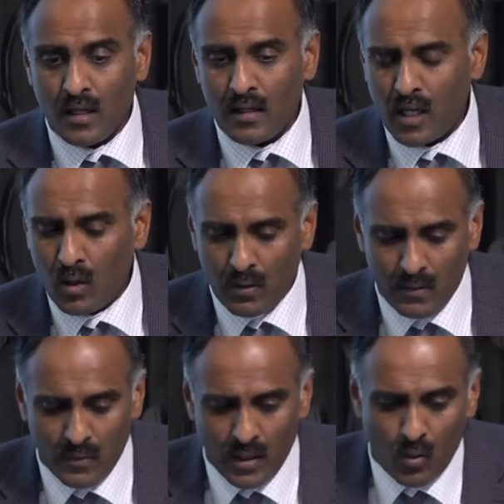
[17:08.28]
Now,
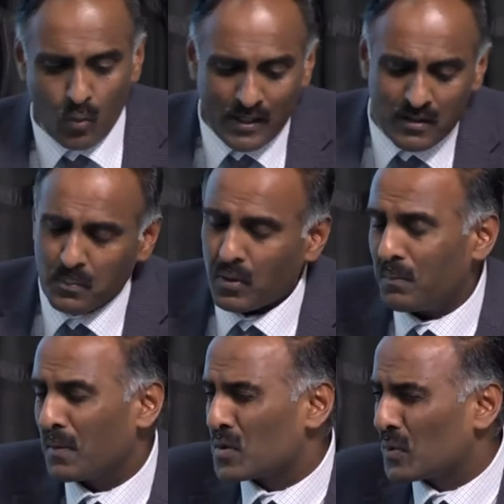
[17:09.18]
one of the
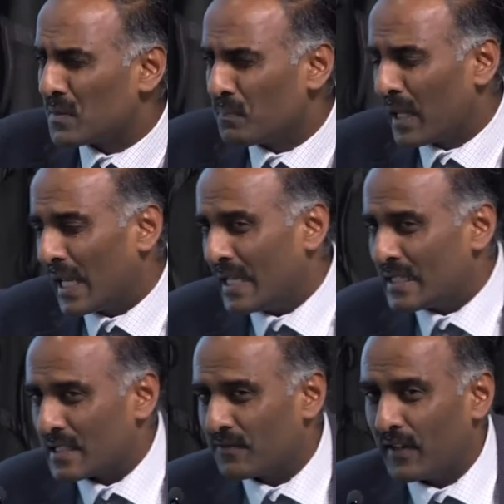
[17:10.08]
problems which plague
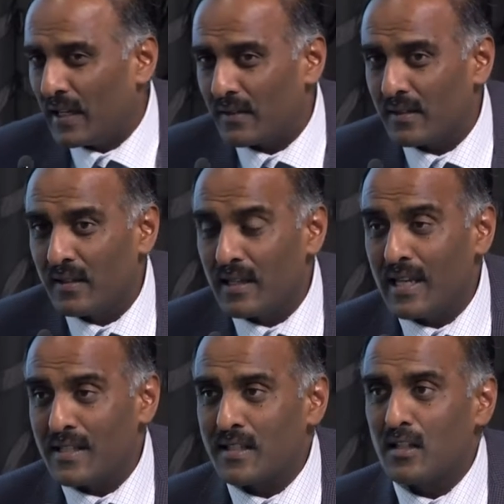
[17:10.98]
this field
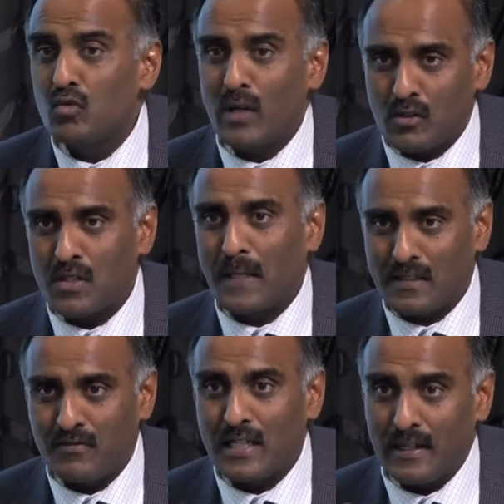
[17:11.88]
is
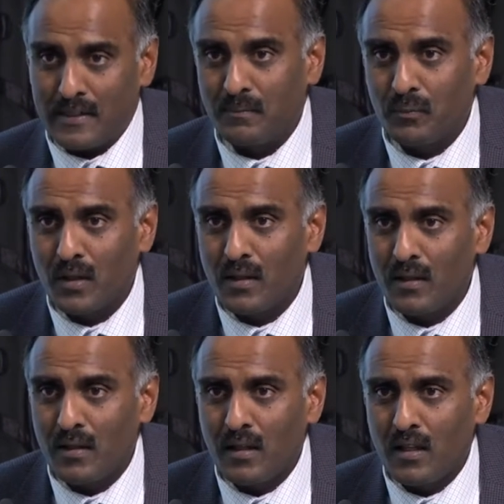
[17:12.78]
retrospective data.
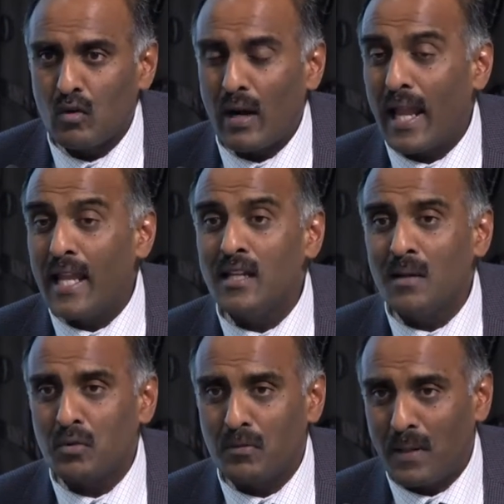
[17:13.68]
There are n
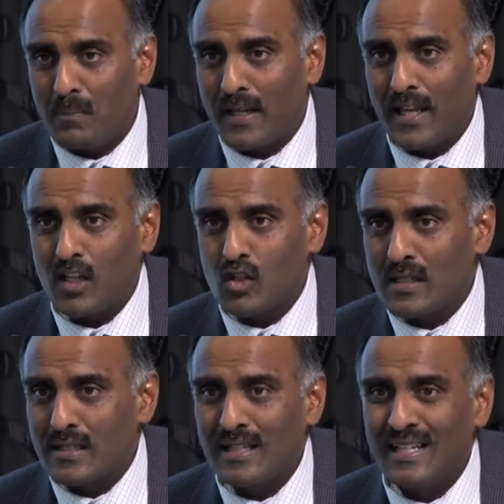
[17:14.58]
number of
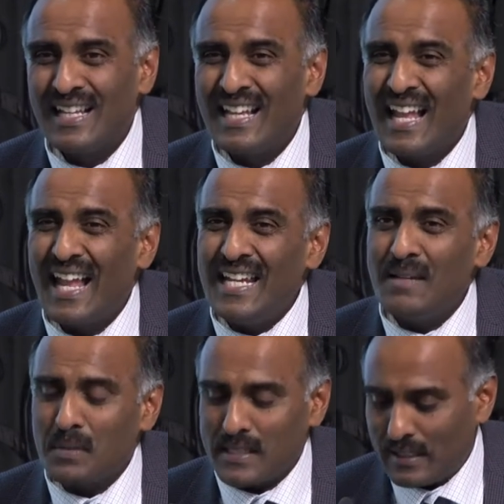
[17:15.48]
publications.
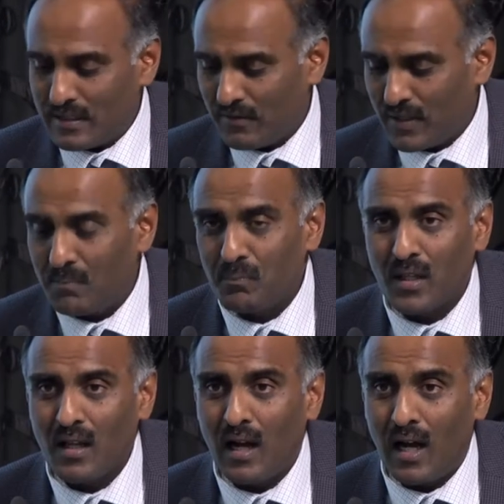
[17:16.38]
80% of them
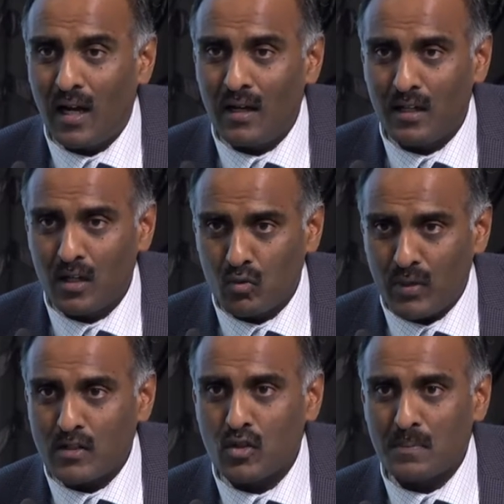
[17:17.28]
are
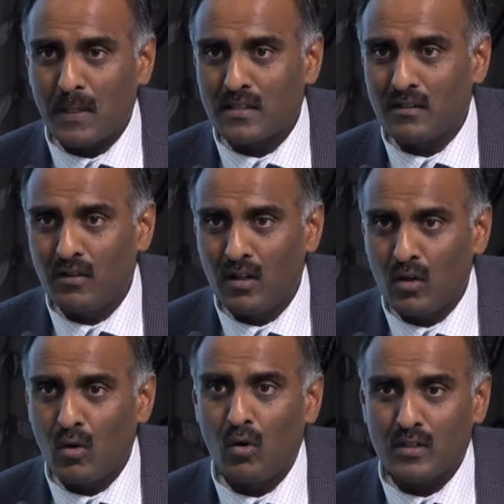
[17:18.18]
retrospective
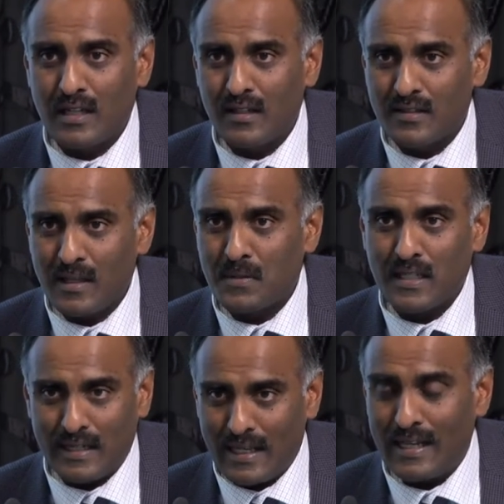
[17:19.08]
cohort
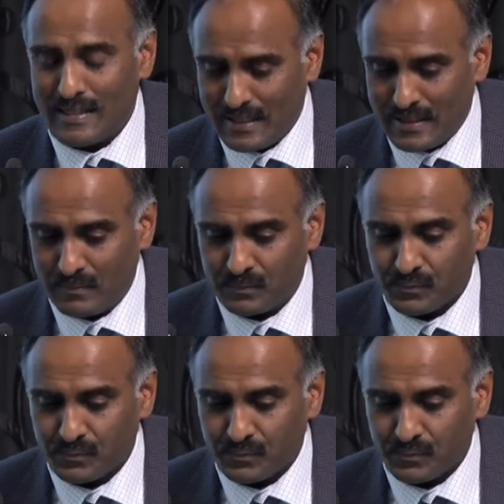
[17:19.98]
subset analysis.